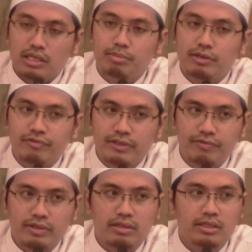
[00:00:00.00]
above
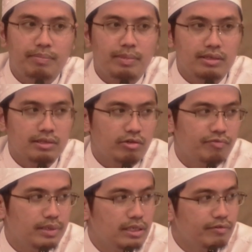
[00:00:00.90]
even the mother of
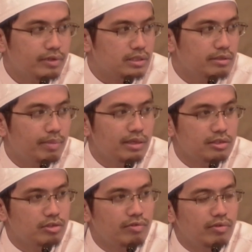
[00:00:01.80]
believers, the
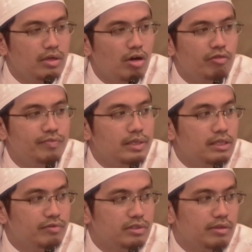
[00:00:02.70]
mothers of, of
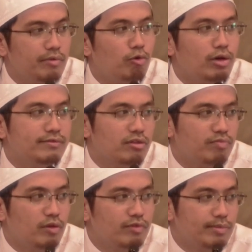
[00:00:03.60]
believers, the wives of
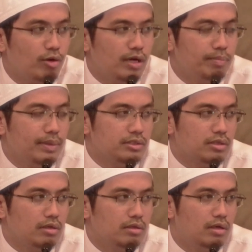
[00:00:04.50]
Prophet Muhammad
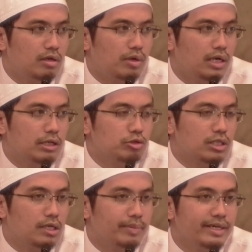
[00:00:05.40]
sallallahu alaihi
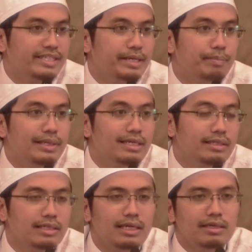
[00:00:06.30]
wasallam, and they
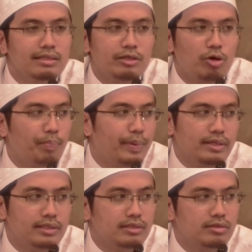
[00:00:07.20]
belittle other
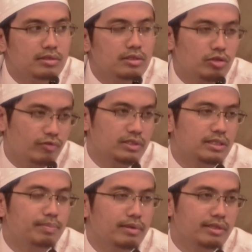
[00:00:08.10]
companions. So, for
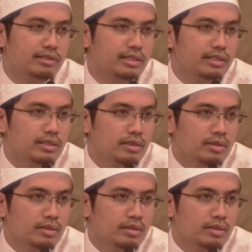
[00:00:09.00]
example, they say